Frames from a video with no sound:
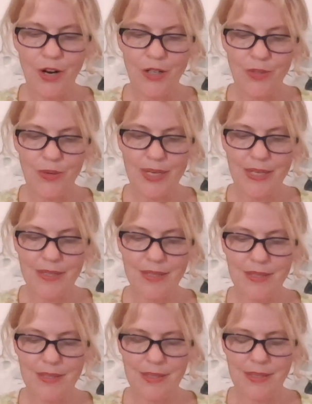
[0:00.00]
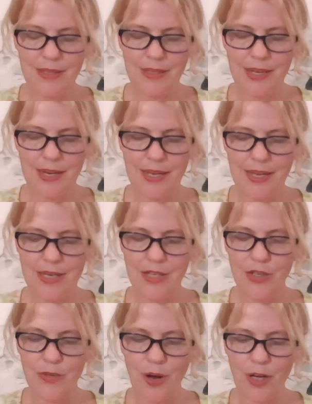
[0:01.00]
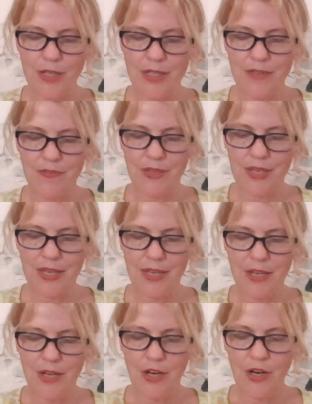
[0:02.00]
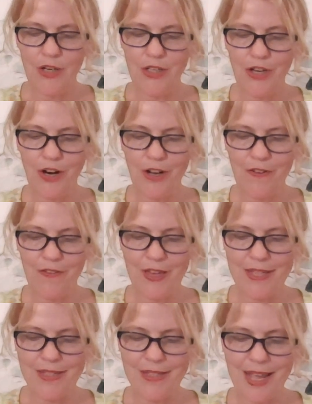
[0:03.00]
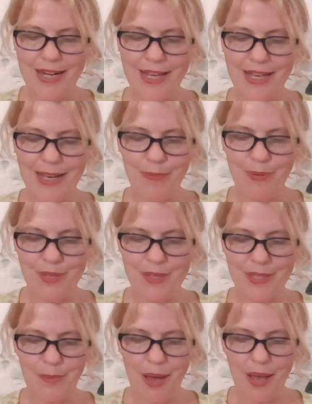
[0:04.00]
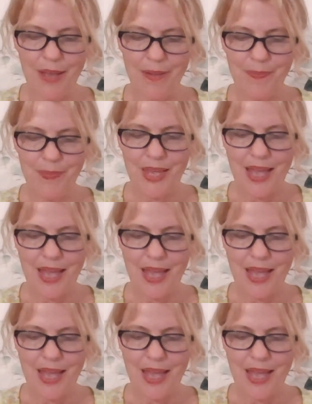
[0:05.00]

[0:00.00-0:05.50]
Hartright?" said the lady interrogatively, her dark face lighting up with a smile,